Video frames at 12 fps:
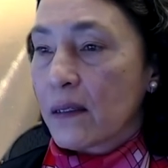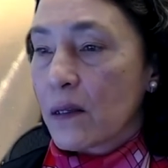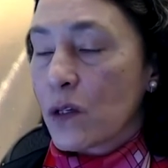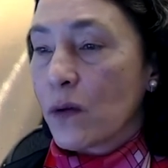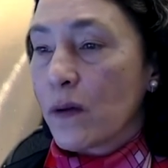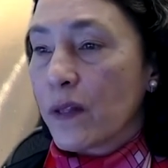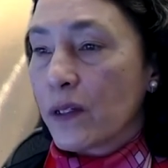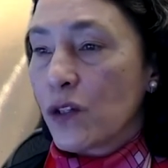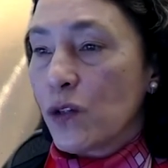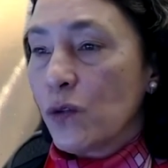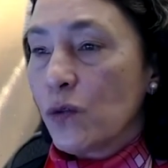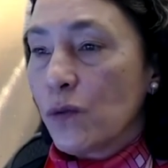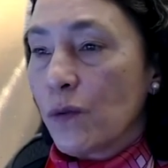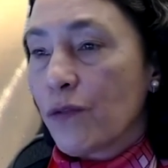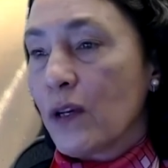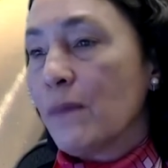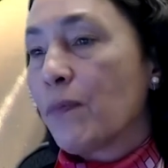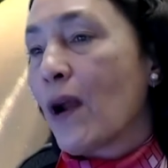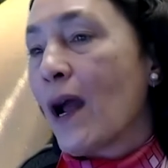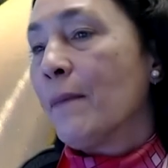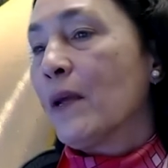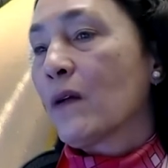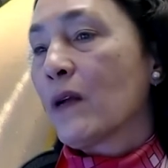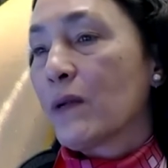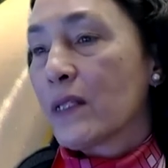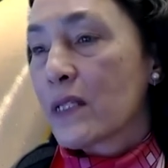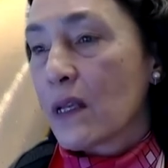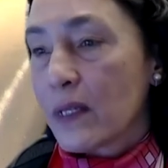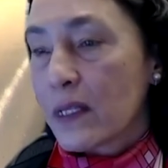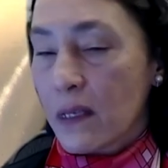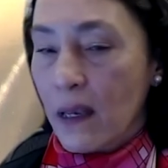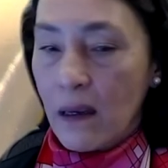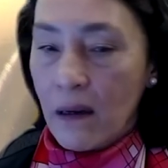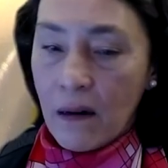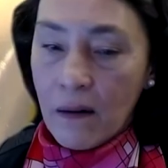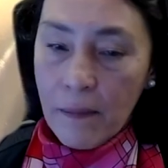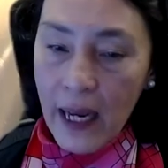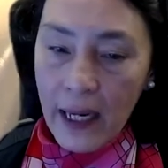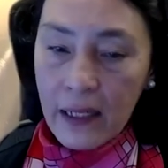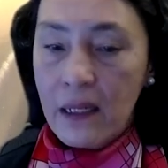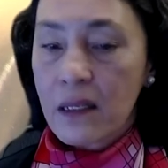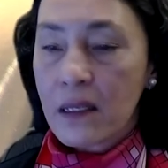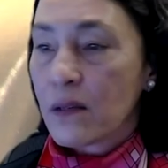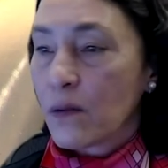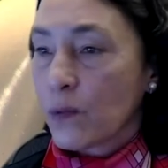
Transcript: sort of the two, three primary ones I would say are magnets,